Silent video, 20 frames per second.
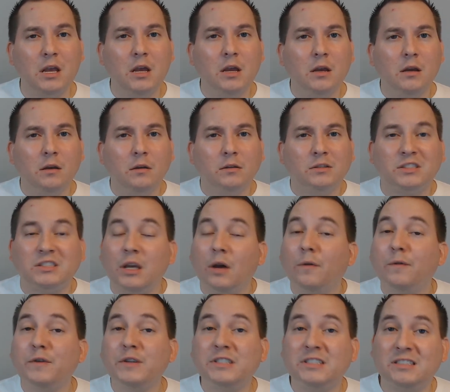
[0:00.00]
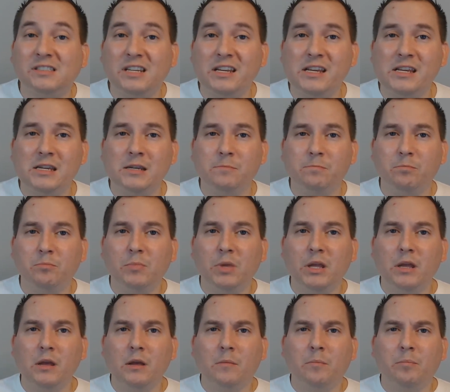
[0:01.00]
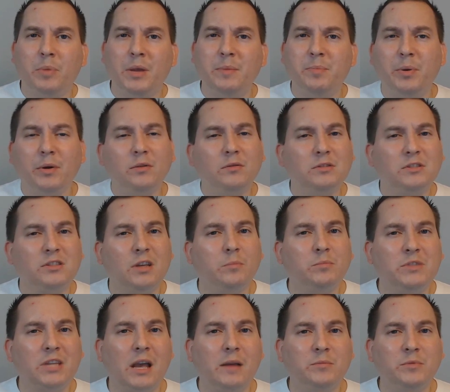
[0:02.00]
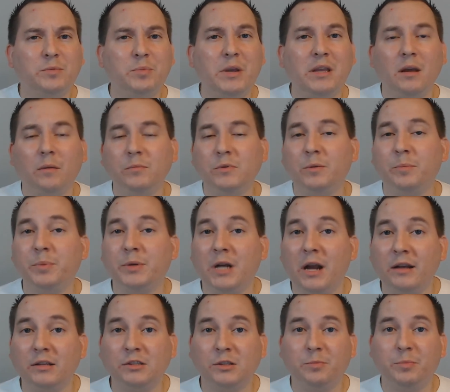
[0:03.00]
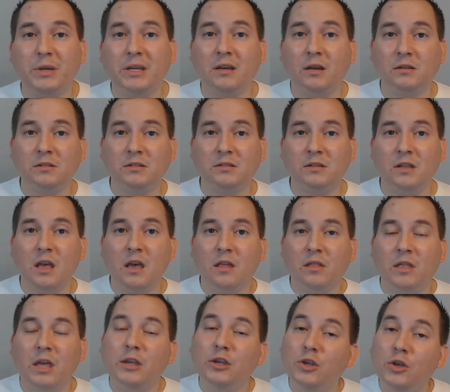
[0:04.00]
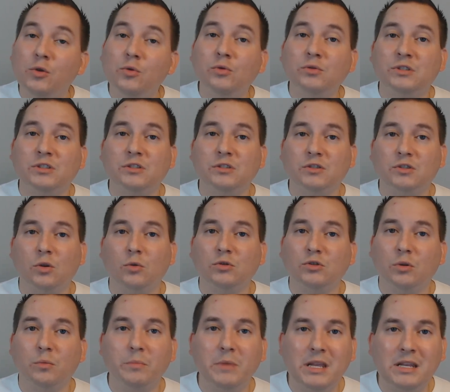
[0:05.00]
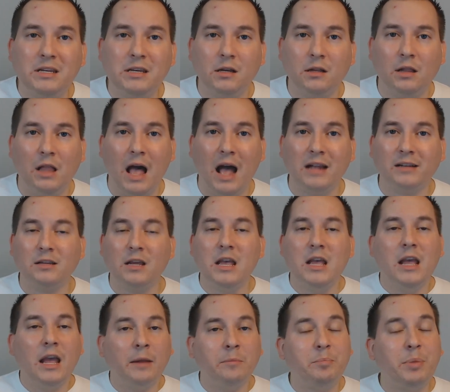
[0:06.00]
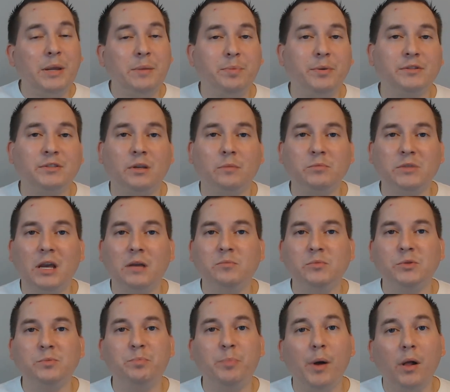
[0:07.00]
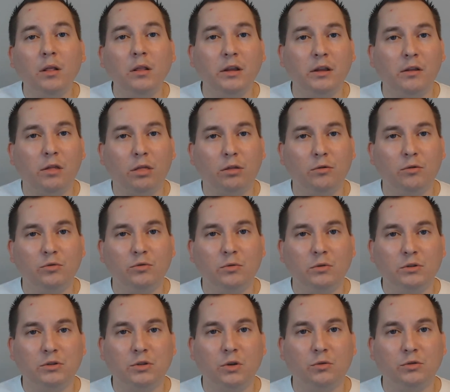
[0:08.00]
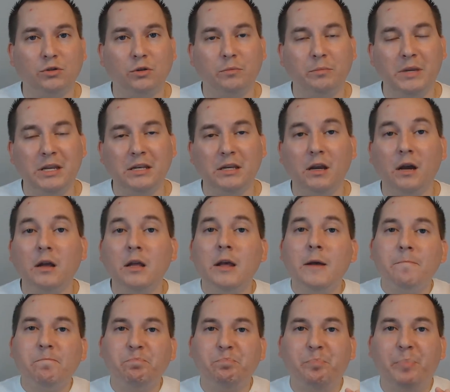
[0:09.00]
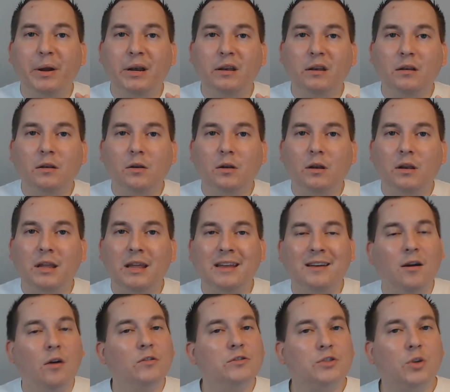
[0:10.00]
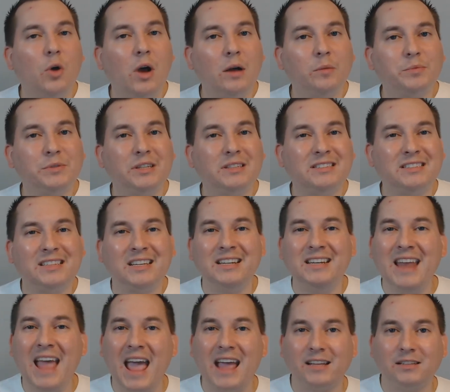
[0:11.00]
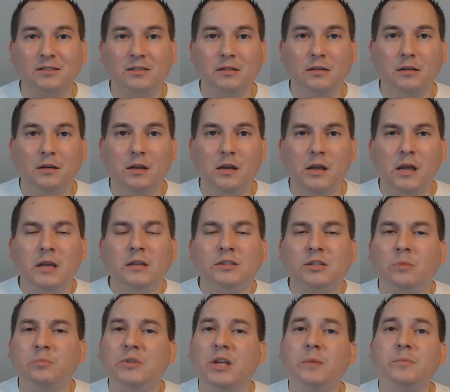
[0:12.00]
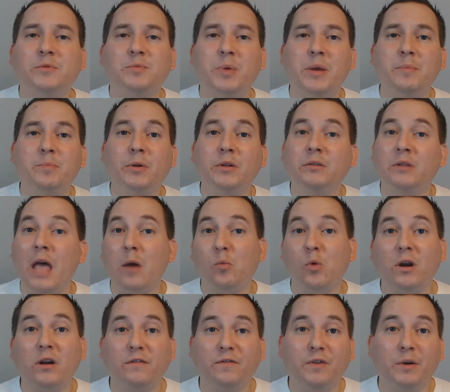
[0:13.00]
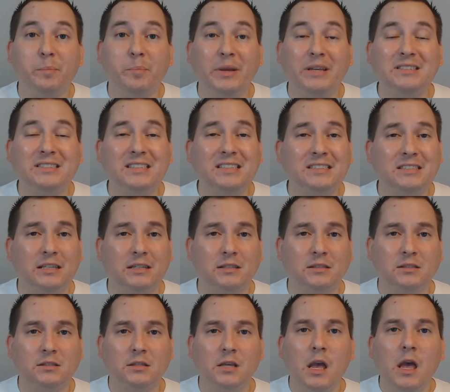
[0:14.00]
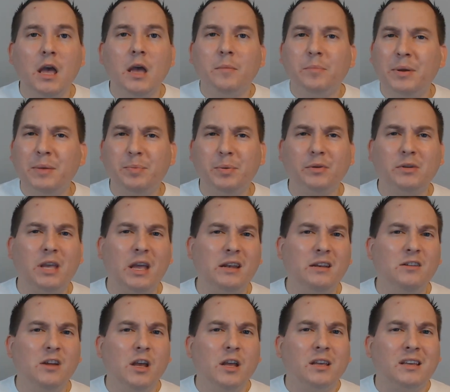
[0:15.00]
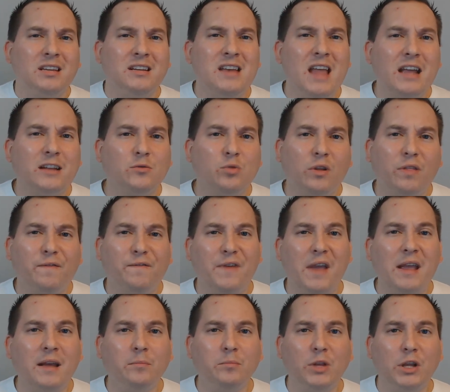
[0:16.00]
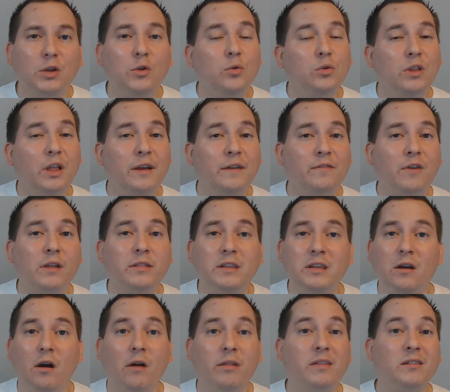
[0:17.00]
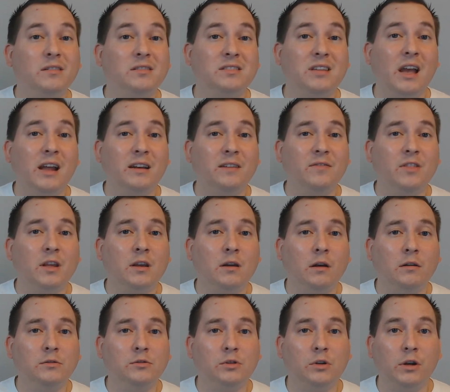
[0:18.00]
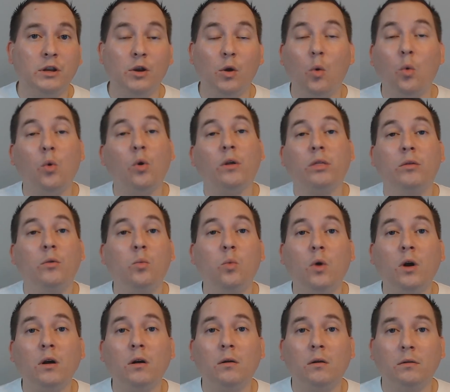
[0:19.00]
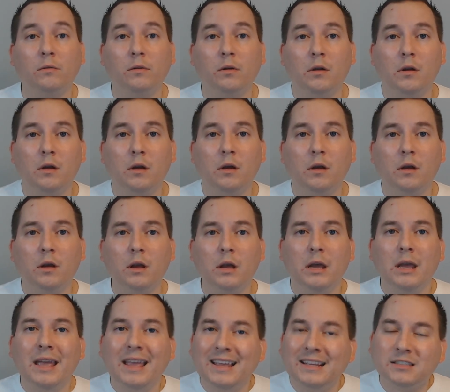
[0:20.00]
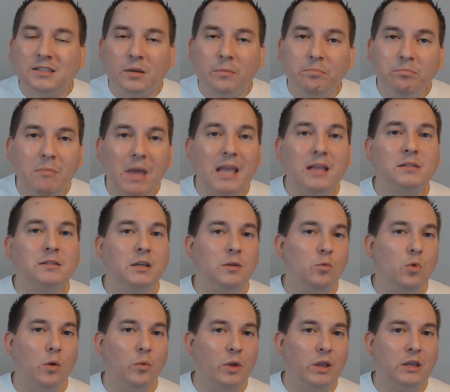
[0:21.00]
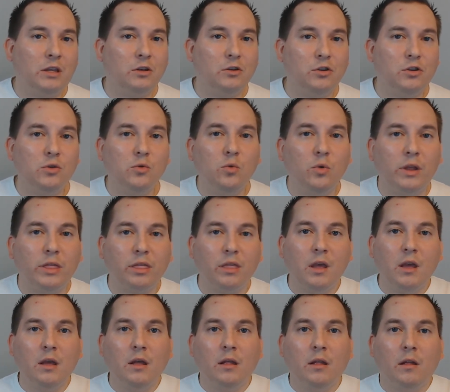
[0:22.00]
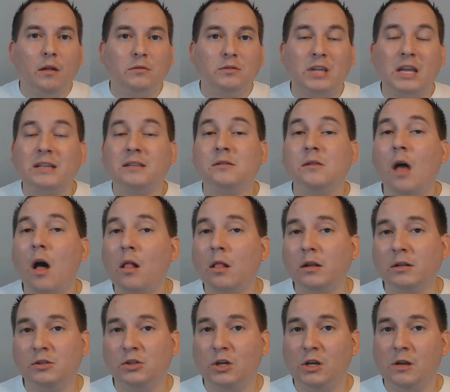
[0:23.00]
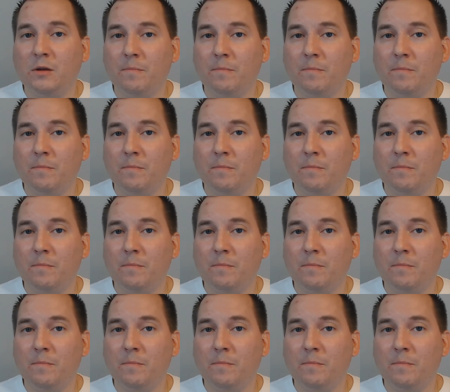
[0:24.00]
self-esteem. People sometimes become depressed because they use social media a lot. And people sometimes bully through social media. But it also helps us connect. Sometimes people network for businesses. People can connect with family who live on the other side of the country or the world. It's amazing what we can do with technology.